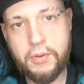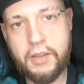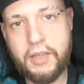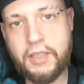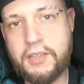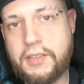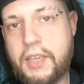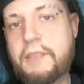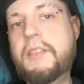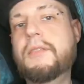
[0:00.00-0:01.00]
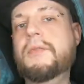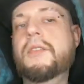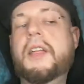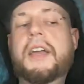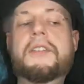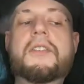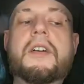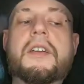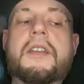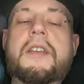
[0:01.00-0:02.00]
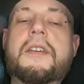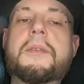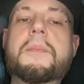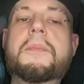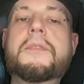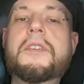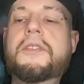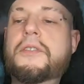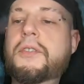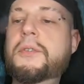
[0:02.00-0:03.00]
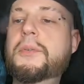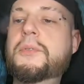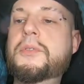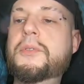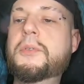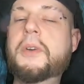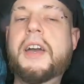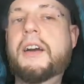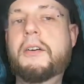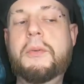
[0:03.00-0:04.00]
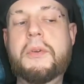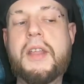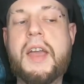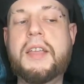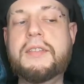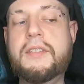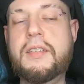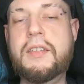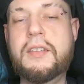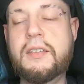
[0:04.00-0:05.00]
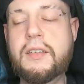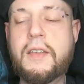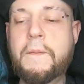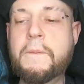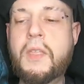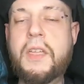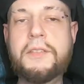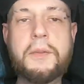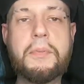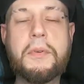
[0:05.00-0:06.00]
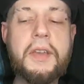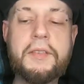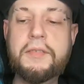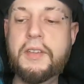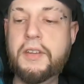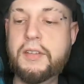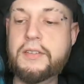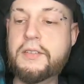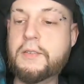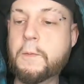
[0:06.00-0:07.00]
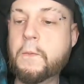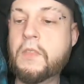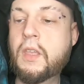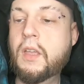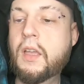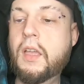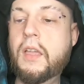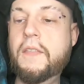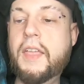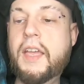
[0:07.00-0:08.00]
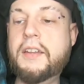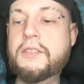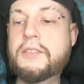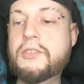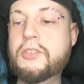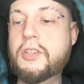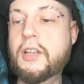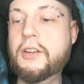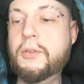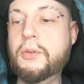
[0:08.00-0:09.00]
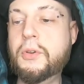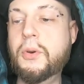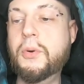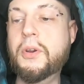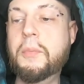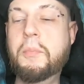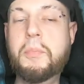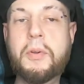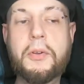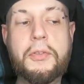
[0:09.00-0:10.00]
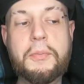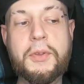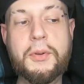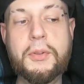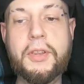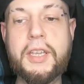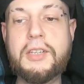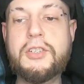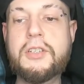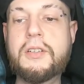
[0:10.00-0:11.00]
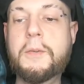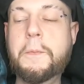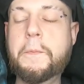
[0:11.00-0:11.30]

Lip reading: but he saved it for last on here just due to how nasty and depraved it is. And that is Genital Gore Birth Mutilation.